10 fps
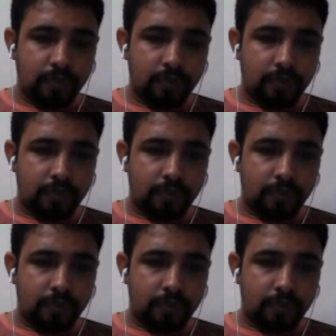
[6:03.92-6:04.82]

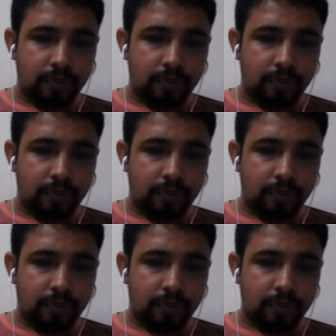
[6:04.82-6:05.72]

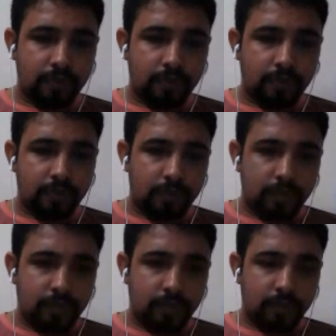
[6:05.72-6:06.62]

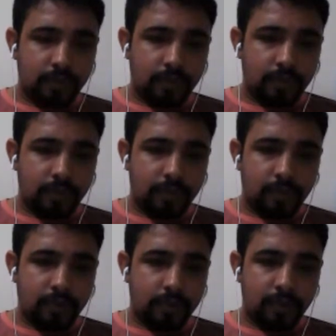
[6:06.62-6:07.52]

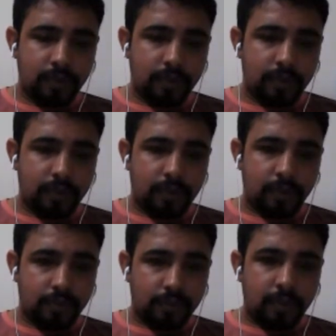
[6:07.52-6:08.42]

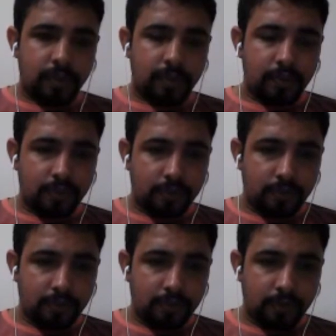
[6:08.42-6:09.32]

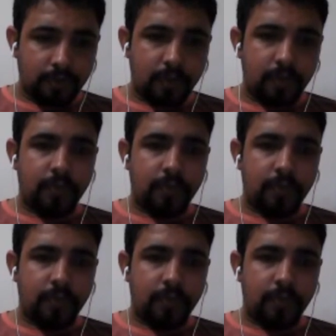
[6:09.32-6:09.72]
(silent)